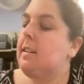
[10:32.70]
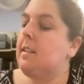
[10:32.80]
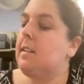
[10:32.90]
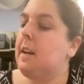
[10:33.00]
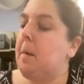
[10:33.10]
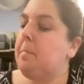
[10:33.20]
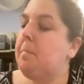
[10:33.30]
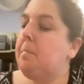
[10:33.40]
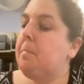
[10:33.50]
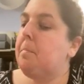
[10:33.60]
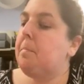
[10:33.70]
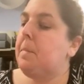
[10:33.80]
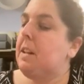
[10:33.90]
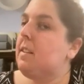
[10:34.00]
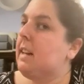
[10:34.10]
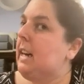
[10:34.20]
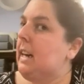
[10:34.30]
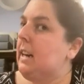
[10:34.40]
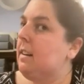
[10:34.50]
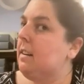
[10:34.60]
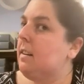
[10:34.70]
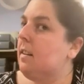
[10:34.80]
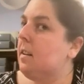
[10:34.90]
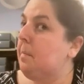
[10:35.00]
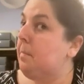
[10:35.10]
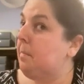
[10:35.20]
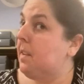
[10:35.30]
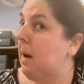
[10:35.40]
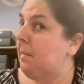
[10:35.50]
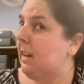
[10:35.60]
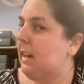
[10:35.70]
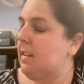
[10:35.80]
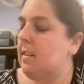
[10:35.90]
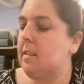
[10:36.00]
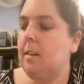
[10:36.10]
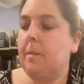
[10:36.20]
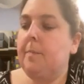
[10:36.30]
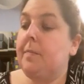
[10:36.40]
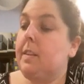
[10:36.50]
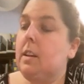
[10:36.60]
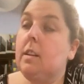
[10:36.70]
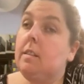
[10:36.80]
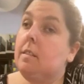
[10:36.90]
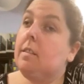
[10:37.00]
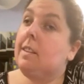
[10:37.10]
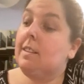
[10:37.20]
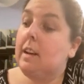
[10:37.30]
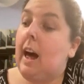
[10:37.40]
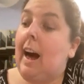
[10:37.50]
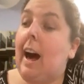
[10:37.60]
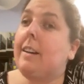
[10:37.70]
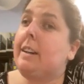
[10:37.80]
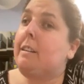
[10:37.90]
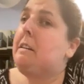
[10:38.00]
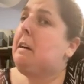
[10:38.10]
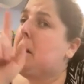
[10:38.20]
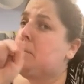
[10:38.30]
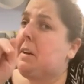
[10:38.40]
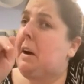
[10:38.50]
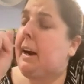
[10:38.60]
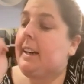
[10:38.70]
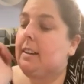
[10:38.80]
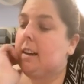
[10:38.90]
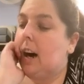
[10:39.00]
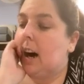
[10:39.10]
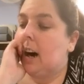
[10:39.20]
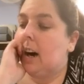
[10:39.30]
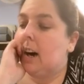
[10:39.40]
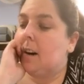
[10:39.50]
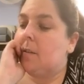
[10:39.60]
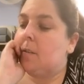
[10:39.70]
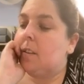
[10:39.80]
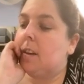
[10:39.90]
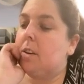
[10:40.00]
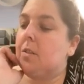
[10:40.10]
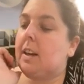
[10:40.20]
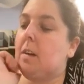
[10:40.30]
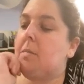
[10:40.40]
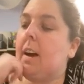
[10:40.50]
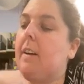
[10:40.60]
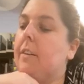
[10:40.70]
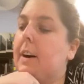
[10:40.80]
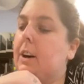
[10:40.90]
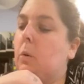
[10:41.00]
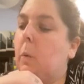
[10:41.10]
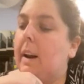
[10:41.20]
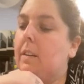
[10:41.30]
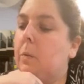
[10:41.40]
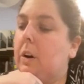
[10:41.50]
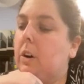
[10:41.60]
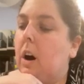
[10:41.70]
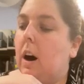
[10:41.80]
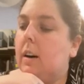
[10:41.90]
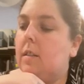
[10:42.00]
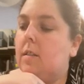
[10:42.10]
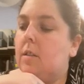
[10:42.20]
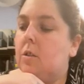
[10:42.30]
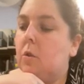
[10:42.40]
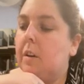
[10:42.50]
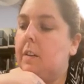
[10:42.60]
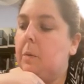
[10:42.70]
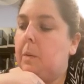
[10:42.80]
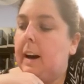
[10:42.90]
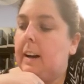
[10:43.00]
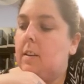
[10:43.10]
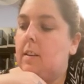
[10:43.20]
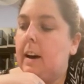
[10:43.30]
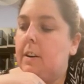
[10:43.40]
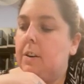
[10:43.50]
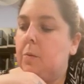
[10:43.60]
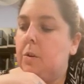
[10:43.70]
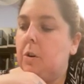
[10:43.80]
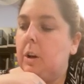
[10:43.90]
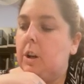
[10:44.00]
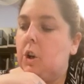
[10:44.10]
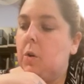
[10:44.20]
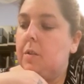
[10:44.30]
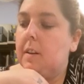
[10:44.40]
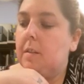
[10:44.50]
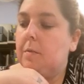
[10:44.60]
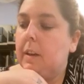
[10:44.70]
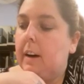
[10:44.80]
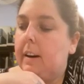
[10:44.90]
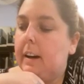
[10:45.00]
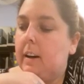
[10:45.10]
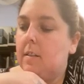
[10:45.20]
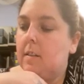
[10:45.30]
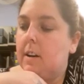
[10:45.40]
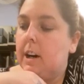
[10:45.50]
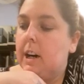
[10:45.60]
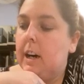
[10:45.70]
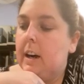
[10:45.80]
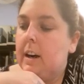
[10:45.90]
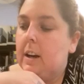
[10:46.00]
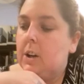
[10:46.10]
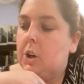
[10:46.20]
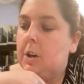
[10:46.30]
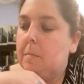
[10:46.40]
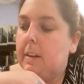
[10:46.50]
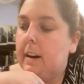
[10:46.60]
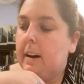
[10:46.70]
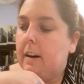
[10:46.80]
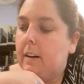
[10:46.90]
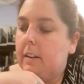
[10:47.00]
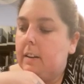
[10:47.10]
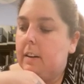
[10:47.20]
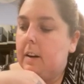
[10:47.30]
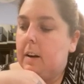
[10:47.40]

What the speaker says: Sapinski? Sapinkins? No. Helen, I'm sorry. Then there's Kim Taylor, Gwyneth Wilcox, Dorothy Wright. Tenors were Tony DeJoseph, Larry Kuzner, Jim Little,